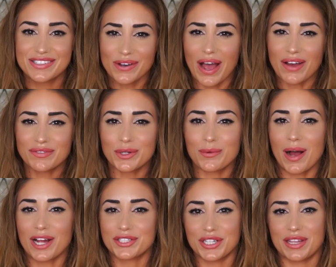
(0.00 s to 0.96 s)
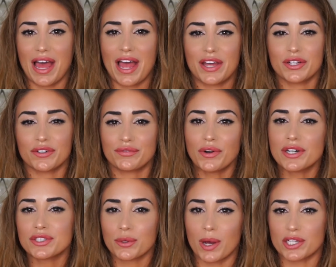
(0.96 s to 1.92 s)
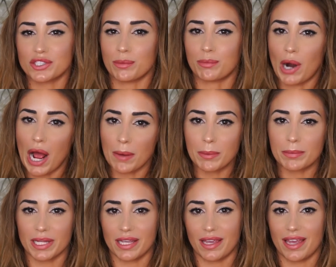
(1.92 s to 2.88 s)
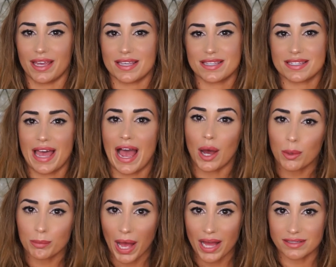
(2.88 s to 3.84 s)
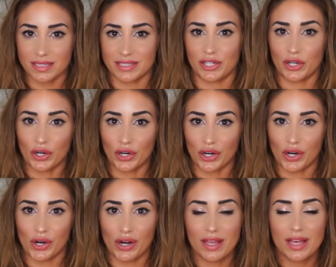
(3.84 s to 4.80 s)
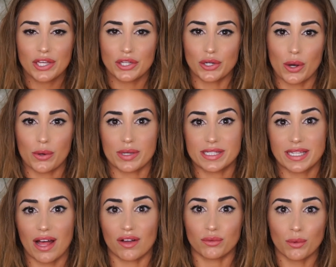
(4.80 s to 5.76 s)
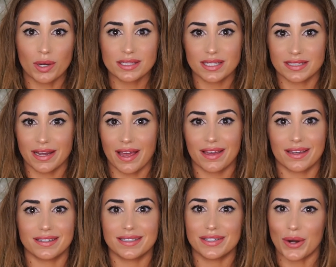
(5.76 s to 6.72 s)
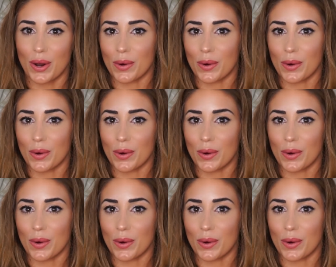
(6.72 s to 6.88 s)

So after watching that, your first question probably is, how bad does it hurt? You know, a scale of one to ten, you